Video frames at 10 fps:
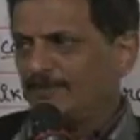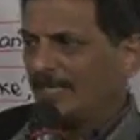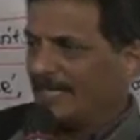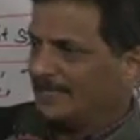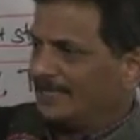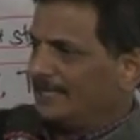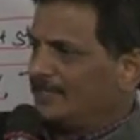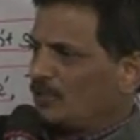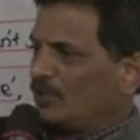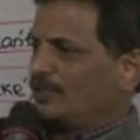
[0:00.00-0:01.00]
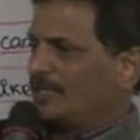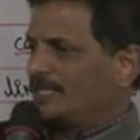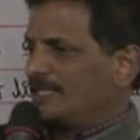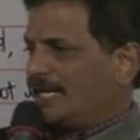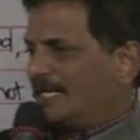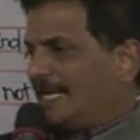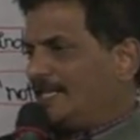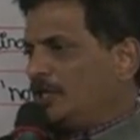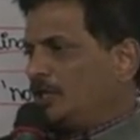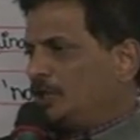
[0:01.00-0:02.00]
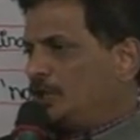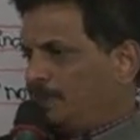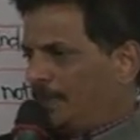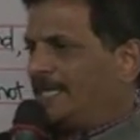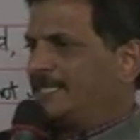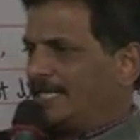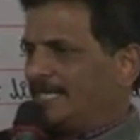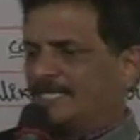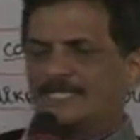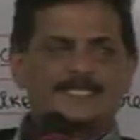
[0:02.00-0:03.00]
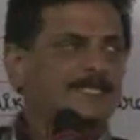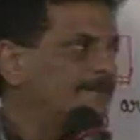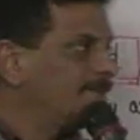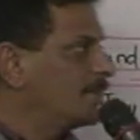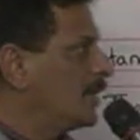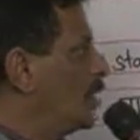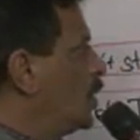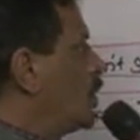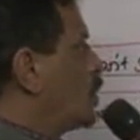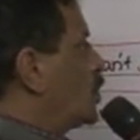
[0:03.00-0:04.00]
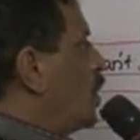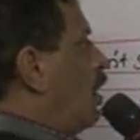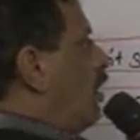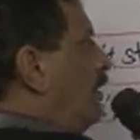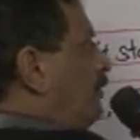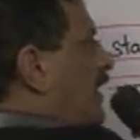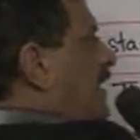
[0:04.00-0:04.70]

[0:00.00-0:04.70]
playing tennis. Or you can say, I like to play tennis. So often